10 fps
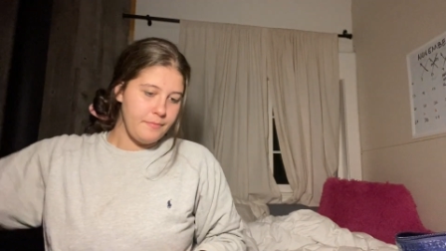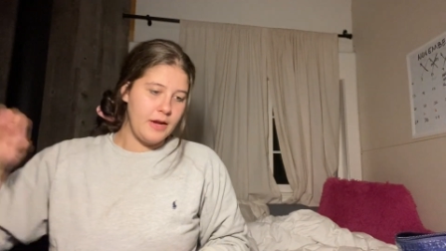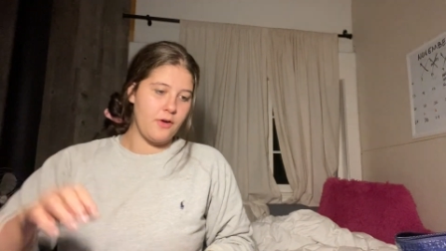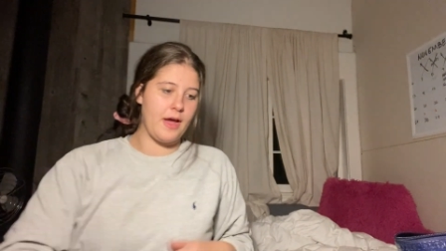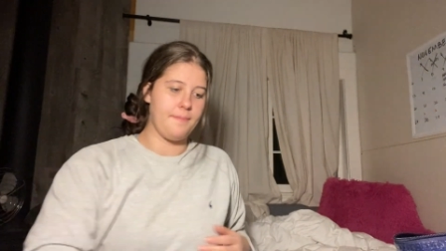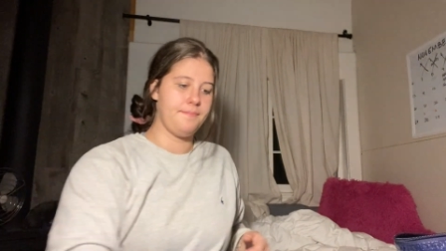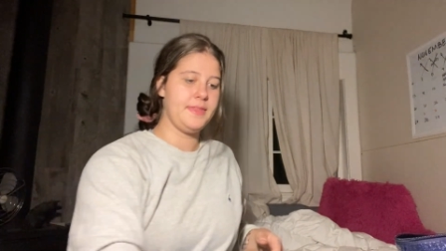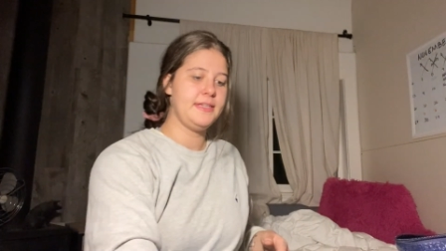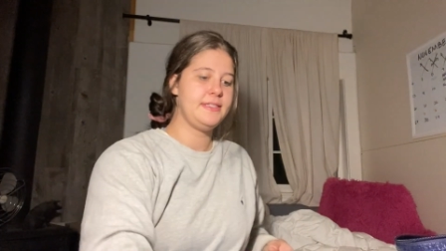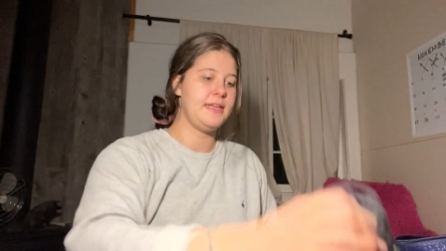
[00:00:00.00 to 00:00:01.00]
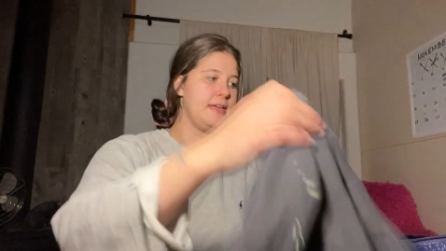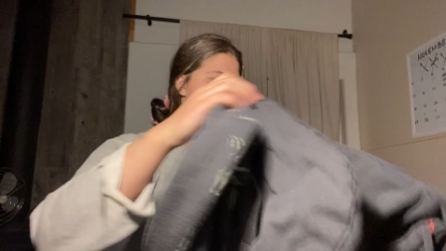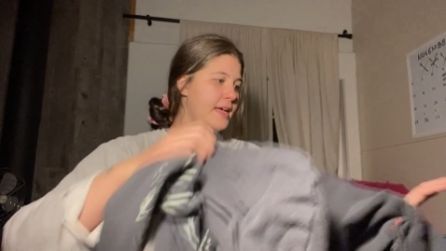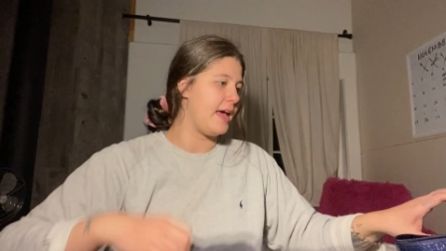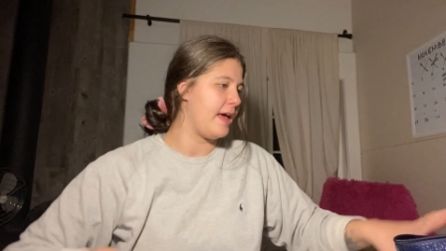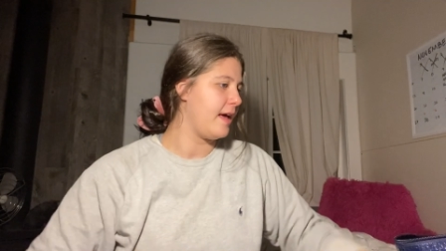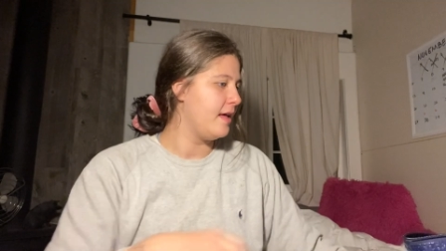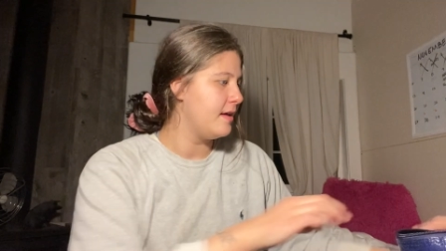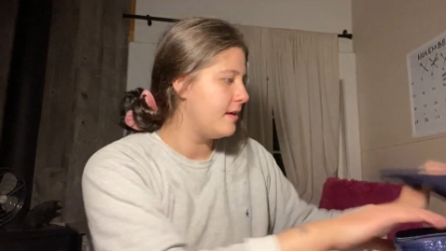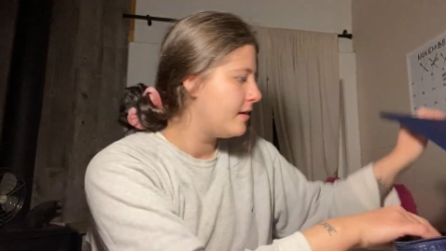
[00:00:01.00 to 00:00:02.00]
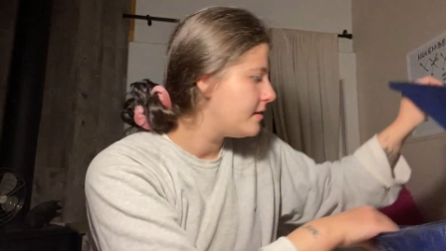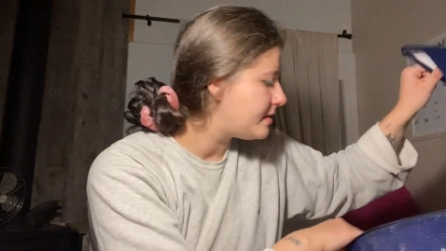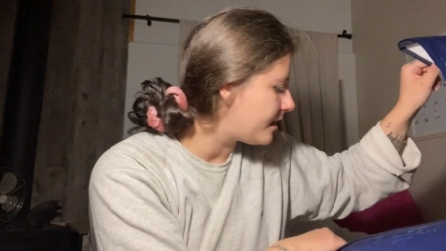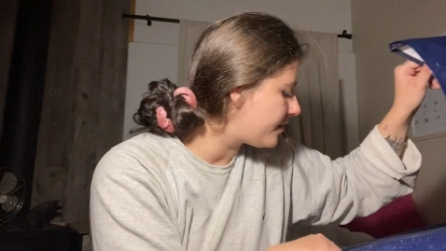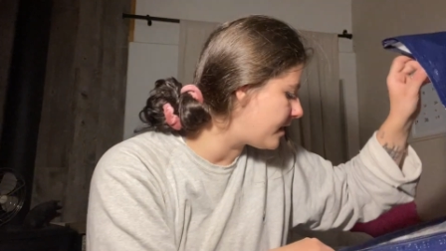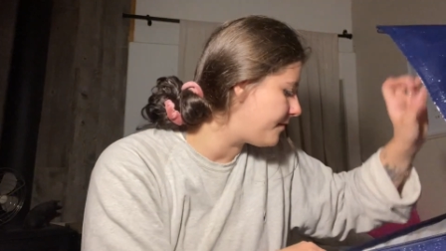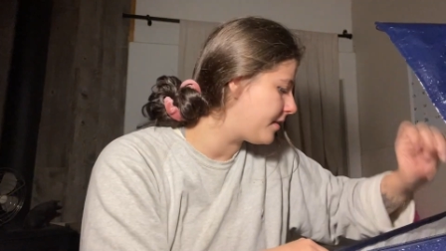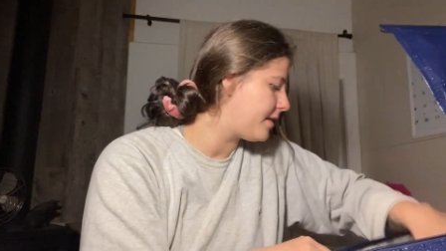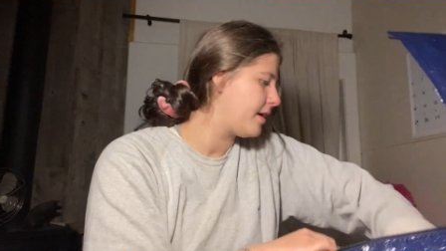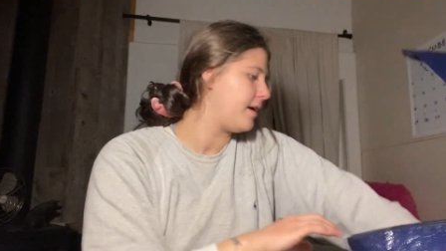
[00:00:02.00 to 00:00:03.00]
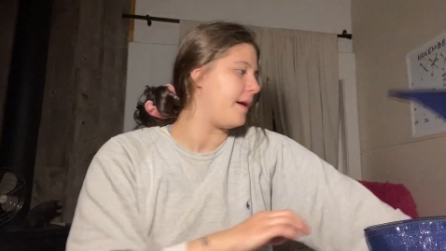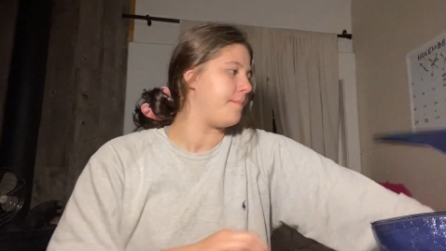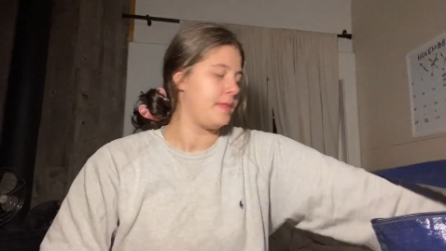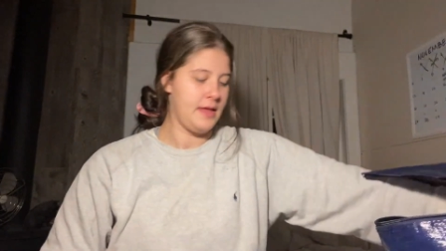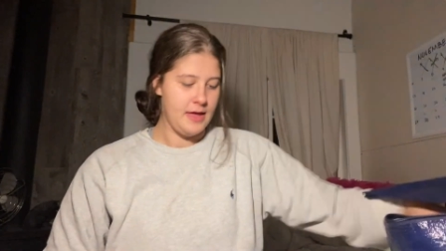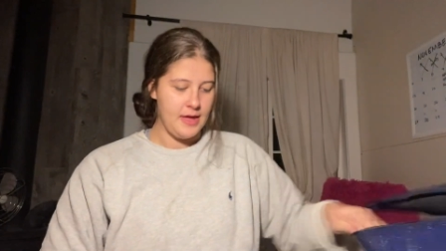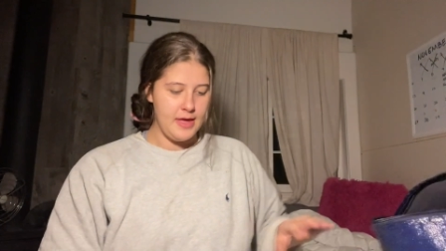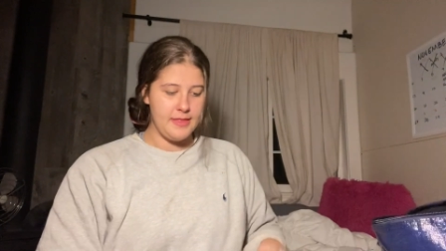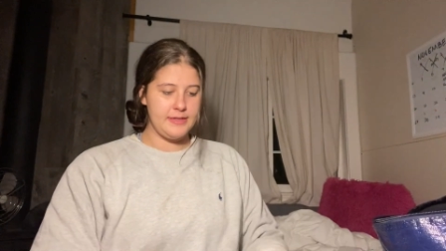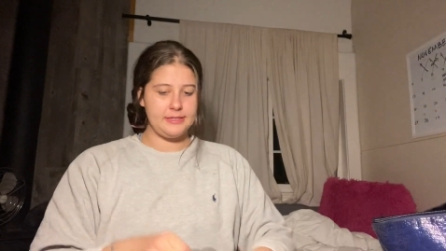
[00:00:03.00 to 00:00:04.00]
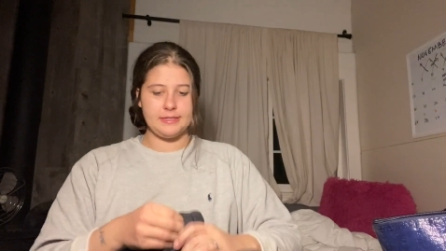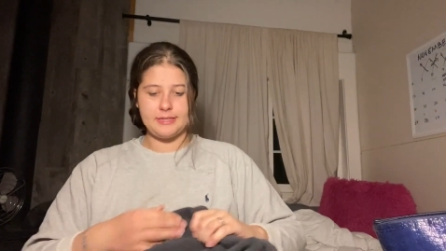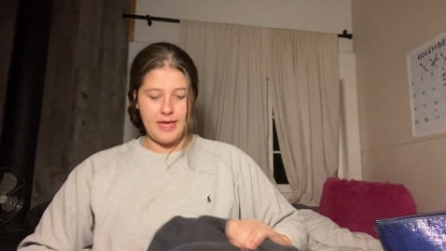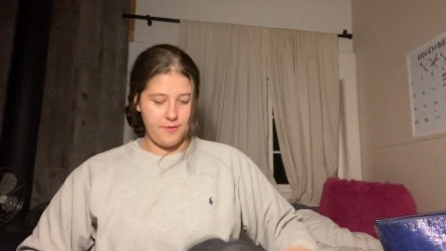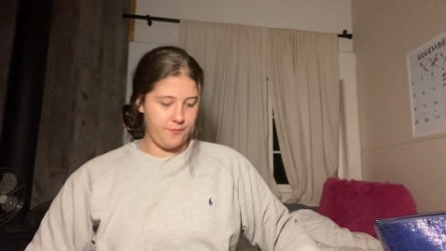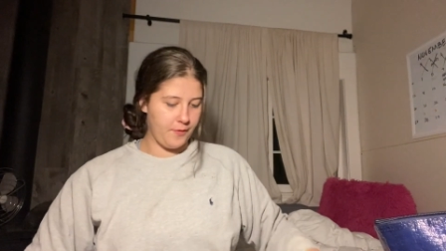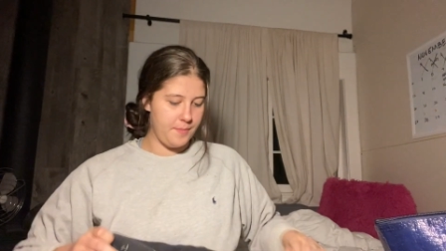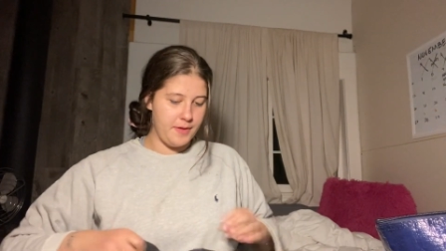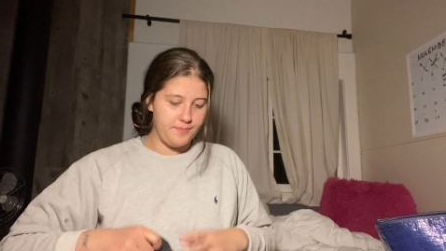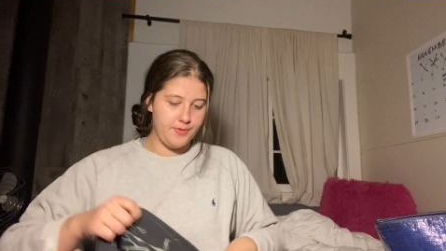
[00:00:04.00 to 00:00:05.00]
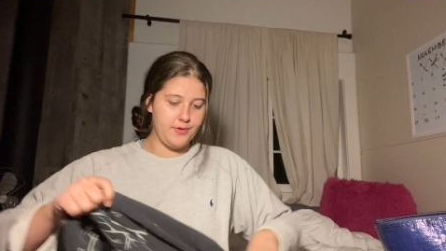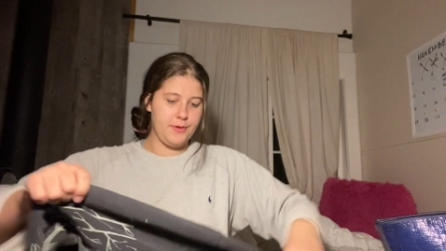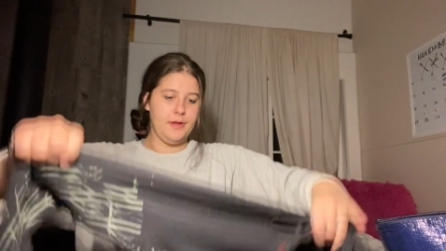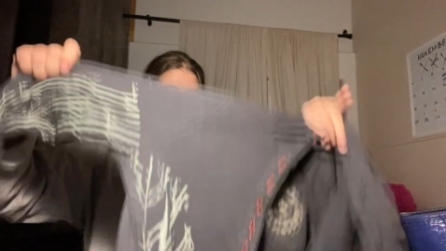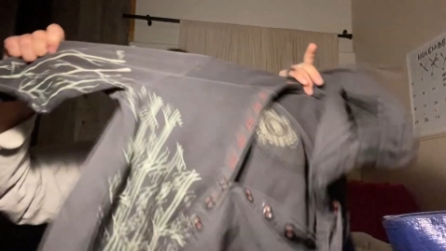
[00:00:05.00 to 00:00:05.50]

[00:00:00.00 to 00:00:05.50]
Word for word: Okay, this is a, did I get everything? Yeah. This is a Free People